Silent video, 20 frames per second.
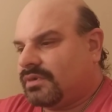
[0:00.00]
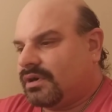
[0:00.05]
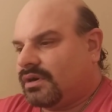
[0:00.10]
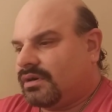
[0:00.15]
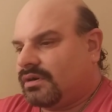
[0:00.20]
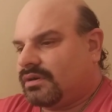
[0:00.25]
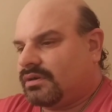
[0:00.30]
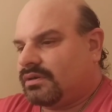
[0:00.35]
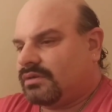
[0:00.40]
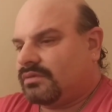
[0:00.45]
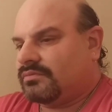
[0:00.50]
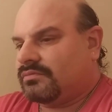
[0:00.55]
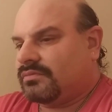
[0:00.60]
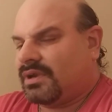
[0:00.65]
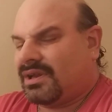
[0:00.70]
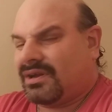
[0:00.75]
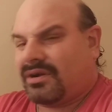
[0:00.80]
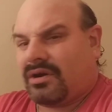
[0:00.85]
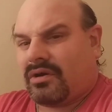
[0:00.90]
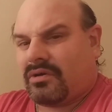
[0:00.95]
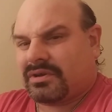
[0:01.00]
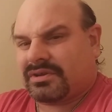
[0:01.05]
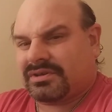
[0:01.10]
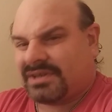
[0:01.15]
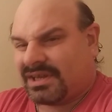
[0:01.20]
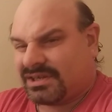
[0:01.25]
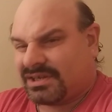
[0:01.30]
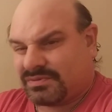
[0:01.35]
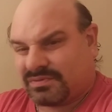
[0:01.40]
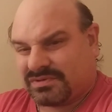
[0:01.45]
All I could
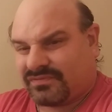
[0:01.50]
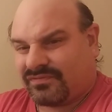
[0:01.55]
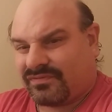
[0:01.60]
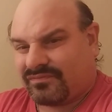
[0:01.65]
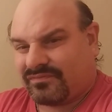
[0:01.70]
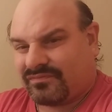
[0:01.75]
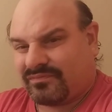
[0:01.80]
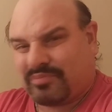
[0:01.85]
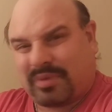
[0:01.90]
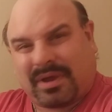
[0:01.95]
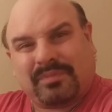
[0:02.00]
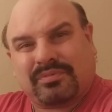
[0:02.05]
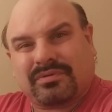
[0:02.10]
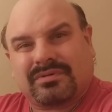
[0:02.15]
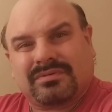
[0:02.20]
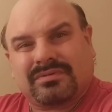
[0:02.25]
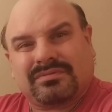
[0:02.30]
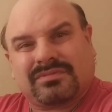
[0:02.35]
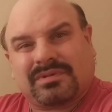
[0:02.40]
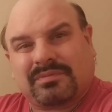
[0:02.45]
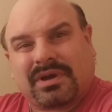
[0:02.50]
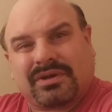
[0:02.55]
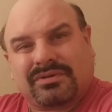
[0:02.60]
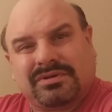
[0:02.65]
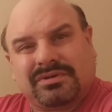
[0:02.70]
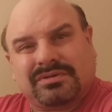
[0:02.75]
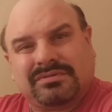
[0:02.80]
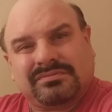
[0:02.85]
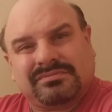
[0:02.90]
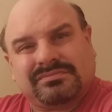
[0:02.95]
taste was paper. What about
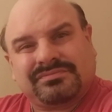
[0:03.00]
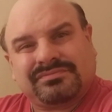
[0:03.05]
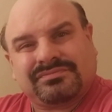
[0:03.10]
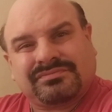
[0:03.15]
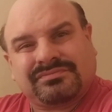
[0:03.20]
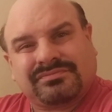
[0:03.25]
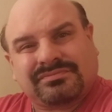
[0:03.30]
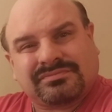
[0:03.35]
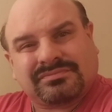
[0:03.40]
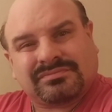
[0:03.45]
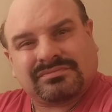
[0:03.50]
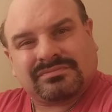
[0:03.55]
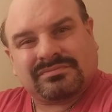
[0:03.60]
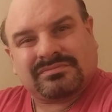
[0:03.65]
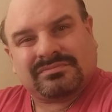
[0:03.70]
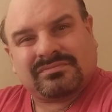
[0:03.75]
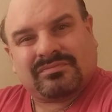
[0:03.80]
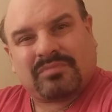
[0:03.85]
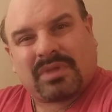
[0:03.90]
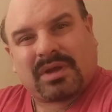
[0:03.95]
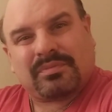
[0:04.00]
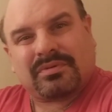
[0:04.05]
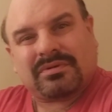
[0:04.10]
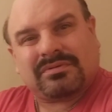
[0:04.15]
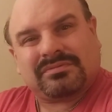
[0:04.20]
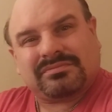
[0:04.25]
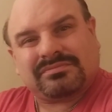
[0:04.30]
you? Paper?